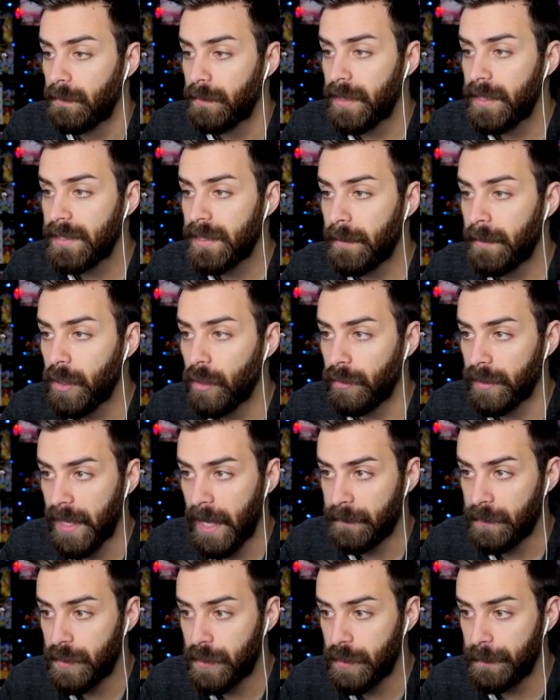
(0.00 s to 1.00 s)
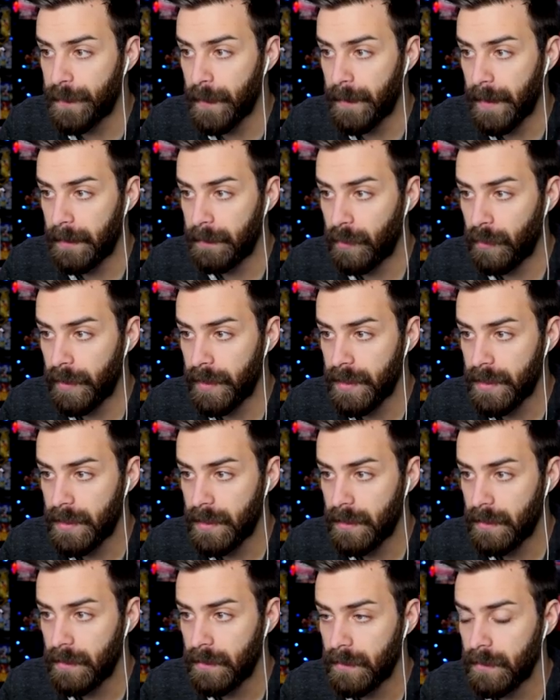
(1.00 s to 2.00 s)
Please tell me you only have super big
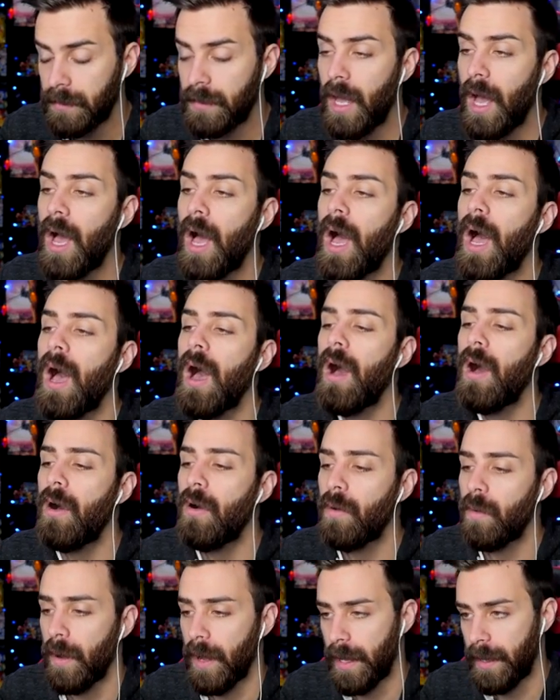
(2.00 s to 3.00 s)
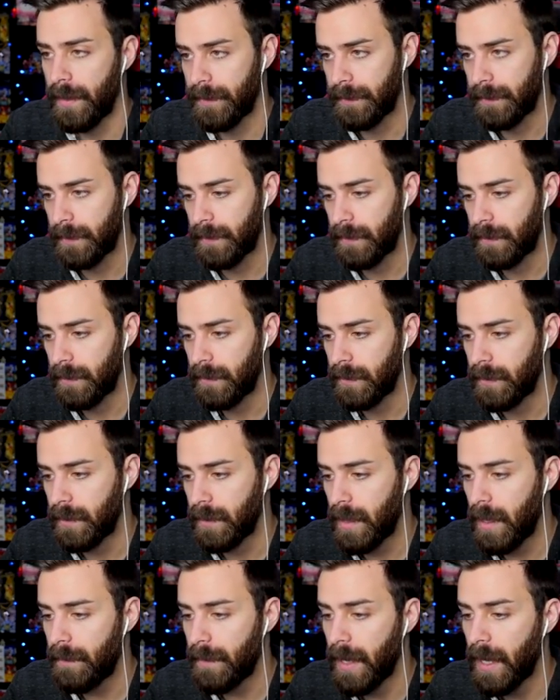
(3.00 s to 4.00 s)
boys. No!
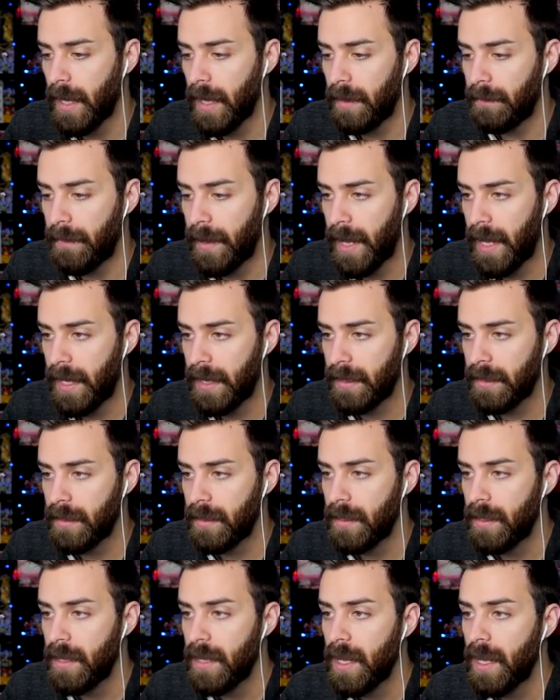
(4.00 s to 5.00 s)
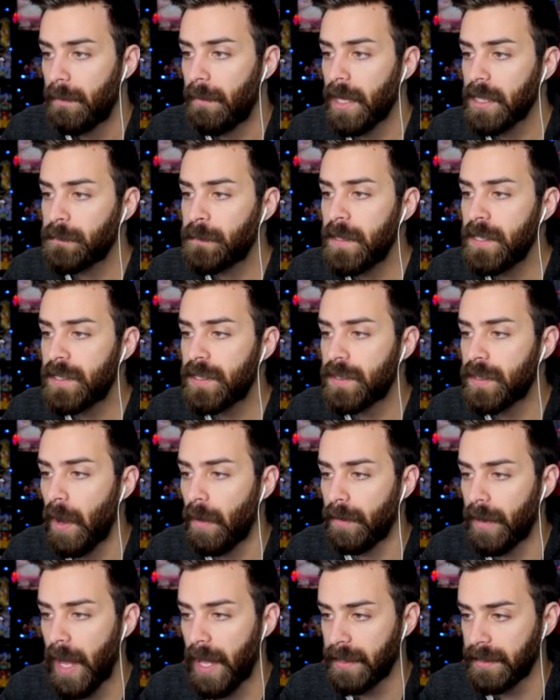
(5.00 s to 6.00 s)
Come on, man. Must be
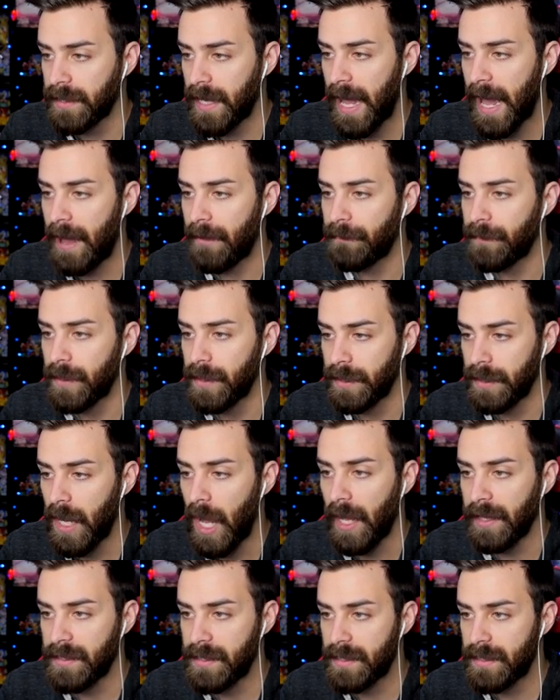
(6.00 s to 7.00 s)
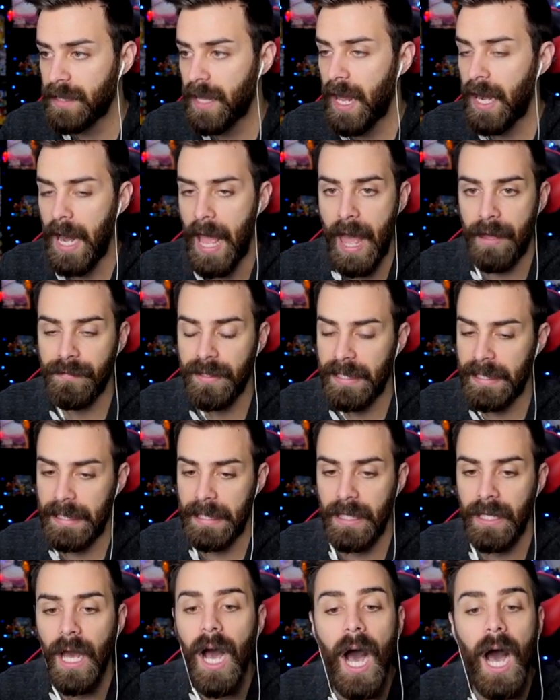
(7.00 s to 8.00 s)
so nice to have the nuts and have
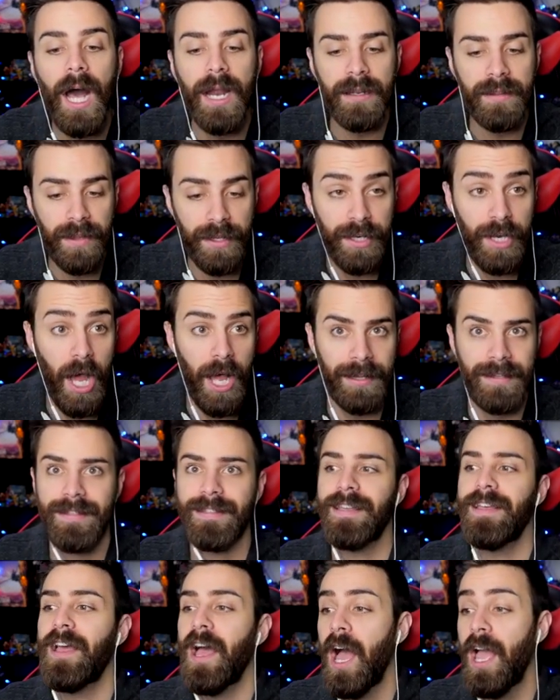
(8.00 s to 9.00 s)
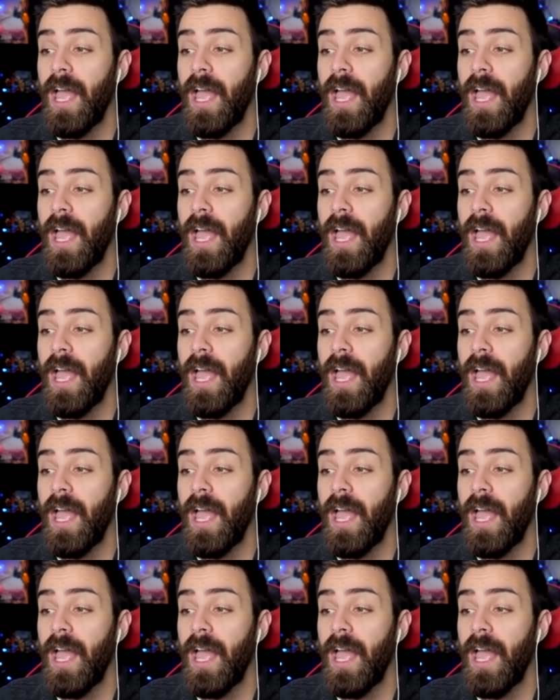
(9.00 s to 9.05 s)
Econ the nuts.